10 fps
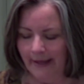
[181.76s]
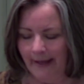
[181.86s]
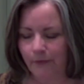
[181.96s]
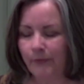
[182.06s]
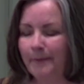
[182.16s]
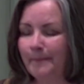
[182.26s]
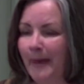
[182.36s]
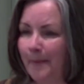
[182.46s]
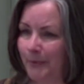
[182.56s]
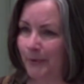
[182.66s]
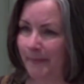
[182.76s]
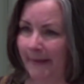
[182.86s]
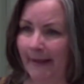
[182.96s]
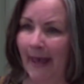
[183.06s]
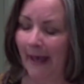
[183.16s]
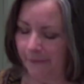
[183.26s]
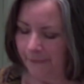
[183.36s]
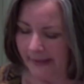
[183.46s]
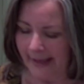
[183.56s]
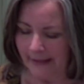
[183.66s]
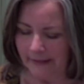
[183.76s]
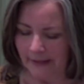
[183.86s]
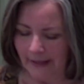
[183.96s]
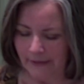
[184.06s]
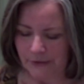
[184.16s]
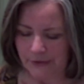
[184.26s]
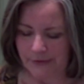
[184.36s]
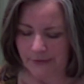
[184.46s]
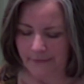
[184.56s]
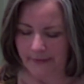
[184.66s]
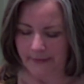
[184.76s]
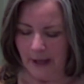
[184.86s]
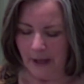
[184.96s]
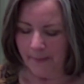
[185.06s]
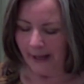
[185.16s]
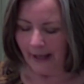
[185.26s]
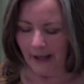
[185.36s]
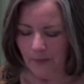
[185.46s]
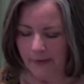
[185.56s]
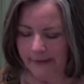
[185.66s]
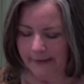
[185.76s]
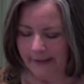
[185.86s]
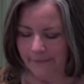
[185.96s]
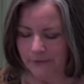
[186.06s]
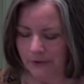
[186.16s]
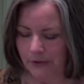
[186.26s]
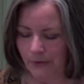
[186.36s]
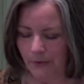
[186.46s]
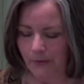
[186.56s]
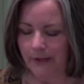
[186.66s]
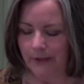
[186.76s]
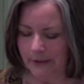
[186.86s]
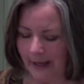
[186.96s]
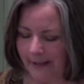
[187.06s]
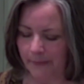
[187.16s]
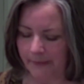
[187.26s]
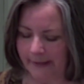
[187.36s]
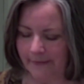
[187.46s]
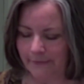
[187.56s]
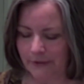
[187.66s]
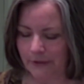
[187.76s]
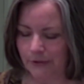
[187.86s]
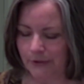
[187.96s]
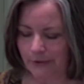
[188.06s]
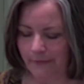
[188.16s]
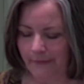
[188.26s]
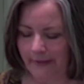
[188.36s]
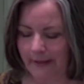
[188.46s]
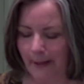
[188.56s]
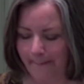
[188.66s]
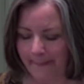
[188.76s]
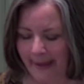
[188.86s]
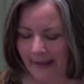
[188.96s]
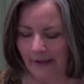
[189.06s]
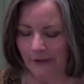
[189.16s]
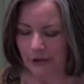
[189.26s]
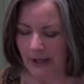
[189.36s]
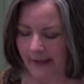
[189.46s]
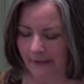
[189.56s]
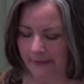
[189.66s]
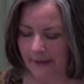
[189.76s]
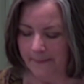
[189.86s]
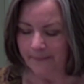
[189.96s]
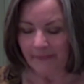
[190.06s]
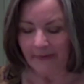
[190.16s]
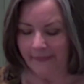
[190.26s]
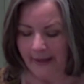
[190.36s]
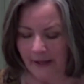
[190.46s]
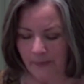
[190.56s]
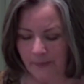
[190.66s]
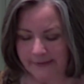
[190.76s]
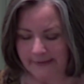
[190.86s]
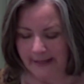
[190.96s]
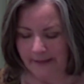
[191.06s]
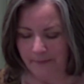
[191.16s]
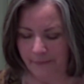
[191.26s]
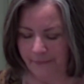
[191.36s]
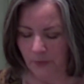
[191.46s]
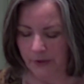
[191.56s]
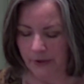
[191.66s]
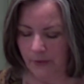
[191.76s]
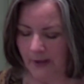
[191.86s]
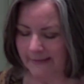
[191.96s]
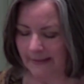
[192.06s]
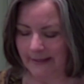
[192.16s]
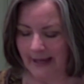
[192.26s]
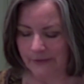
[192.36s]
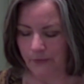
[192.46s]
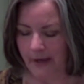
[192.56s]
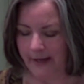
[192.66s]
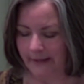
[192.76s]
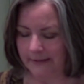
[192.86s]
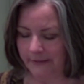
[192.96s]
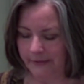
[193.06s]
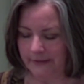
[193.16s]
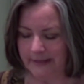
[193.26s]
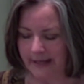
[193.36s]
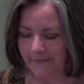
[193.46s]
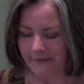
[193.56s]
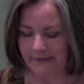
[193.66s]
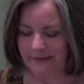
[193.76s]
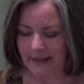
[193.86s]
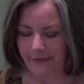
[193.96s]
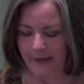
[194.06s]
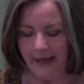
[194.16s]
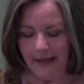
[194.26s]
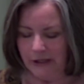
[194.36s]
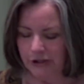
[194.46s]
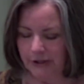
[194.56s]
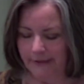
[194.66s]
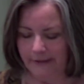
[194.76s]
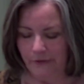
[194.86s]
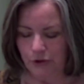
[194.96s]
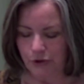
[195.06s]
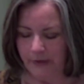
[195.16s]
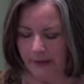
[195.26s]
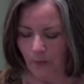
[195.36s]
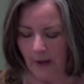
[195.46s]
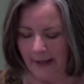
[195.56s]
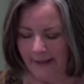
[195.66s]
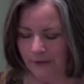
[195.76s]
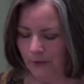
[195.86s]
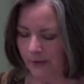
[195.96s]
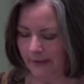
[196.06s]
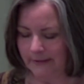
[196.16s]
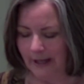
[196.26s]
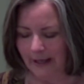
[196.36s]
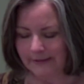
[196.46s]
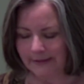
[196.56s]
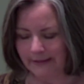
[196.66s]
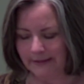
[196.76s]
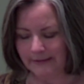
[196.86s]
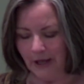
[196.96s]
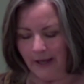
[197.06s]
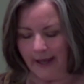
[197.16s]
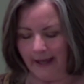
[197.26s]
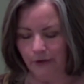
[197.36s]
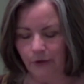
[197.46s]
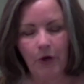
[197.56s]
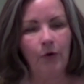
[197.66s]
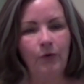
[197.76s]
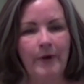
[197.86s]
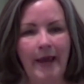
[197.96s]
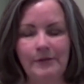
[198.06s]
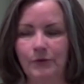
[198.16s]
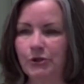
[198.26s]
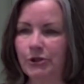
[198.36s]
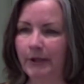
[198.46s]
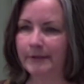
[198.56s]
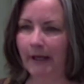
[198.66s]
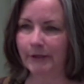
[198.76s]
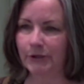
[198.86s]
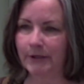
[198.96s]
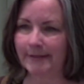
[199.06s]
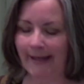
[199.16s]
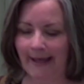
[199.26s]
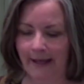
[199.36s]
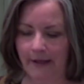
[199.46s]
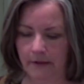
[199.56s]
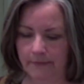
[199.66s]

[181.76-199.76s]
and remember me and forget not your servant, but I will give to your servant a male child, and then I will set him before you as a Nazirite until the day of his death. He shall neither drink wine nor intoxicants, and no razor shall touch his head."